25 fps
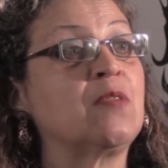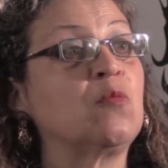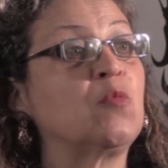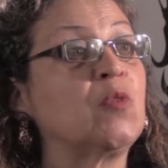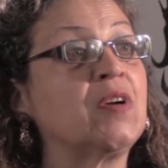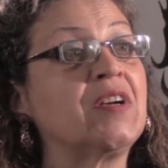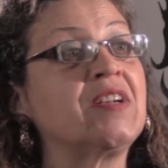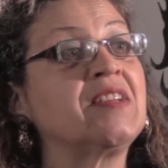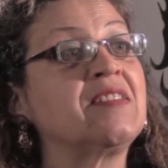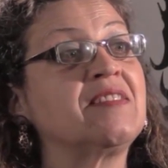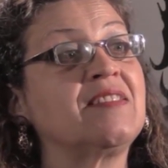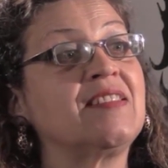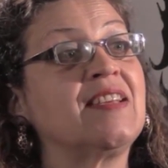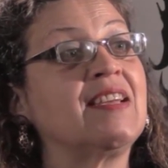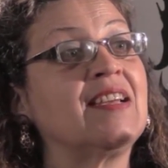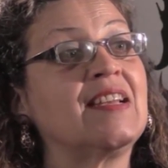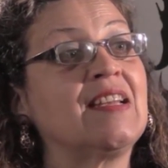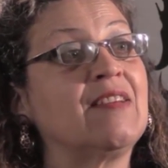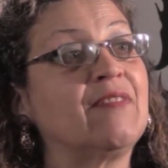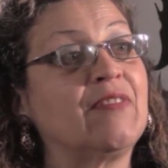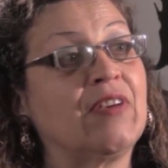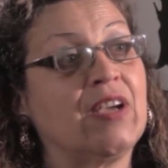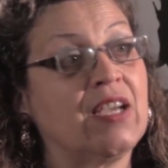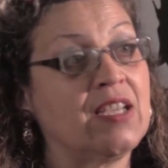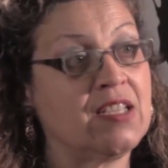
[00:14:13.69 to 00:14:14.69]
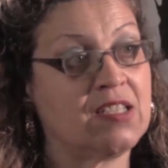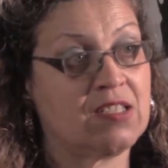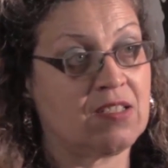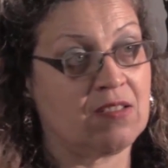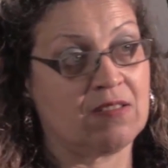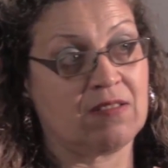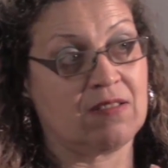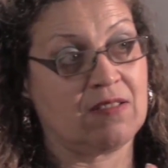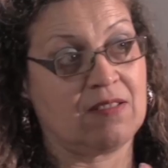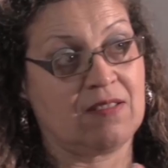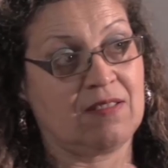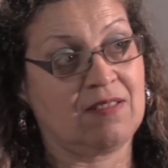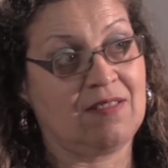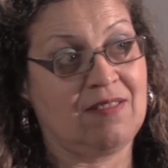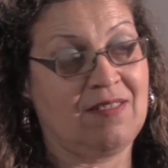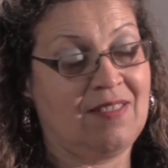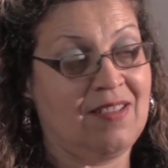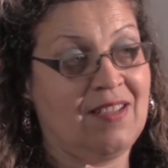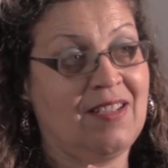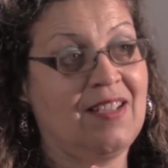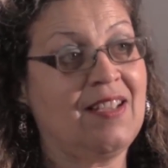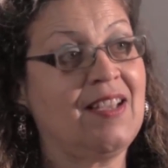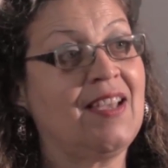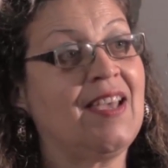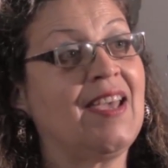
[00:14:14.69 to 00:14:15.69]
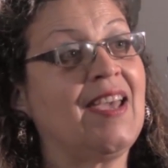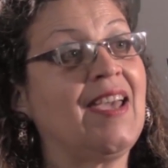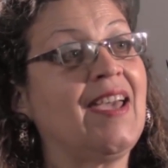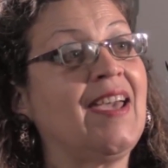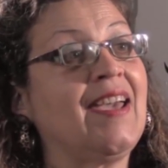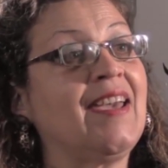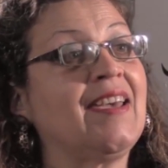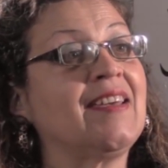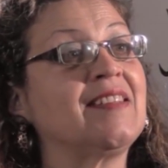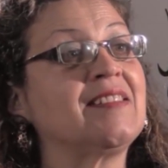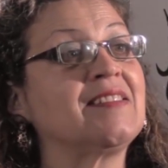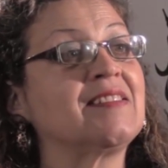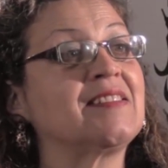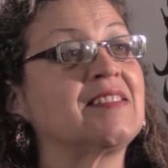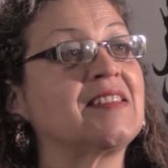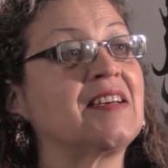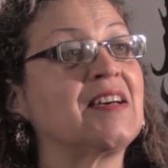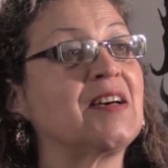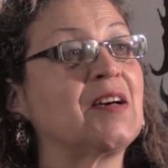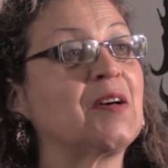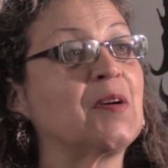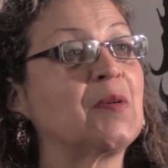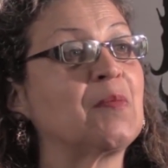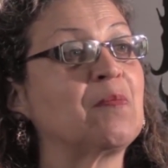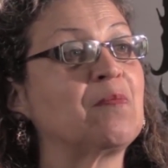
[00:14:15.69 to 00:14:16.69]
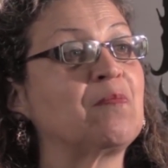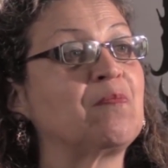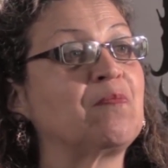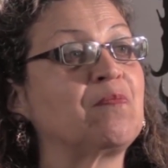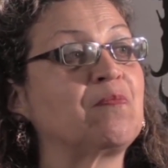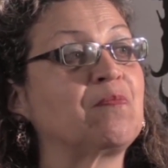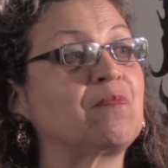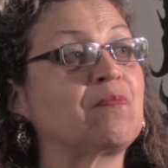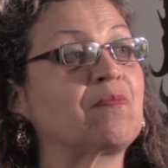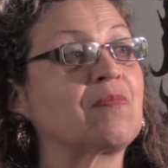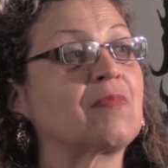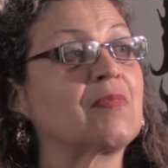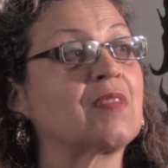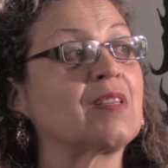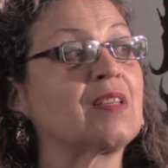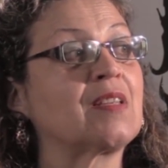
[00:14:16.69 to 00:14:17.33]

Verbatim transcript: where is the elevator? And um,